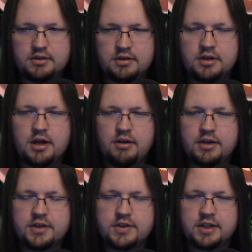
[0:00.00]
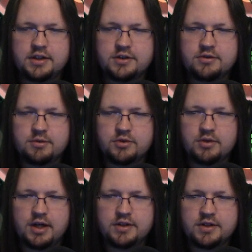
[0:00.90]
or no, it doesn't hit this room
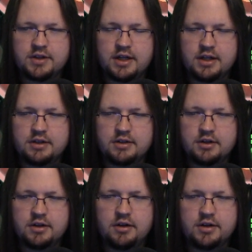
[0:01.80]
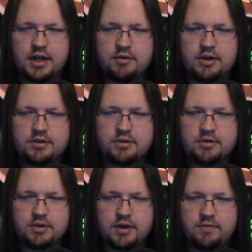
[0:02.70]
twice. I thought it, or no, yeah, 1, 2,
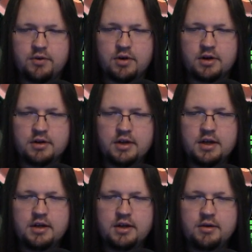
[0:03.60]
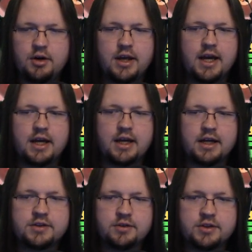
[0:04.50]
3, 4. Oh
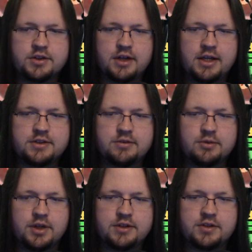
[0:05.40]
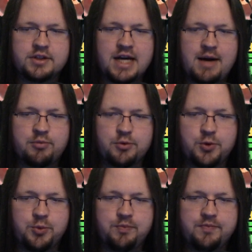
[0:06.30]
yeah. So it hits the top
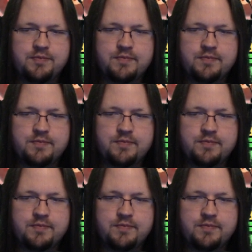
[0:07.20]
room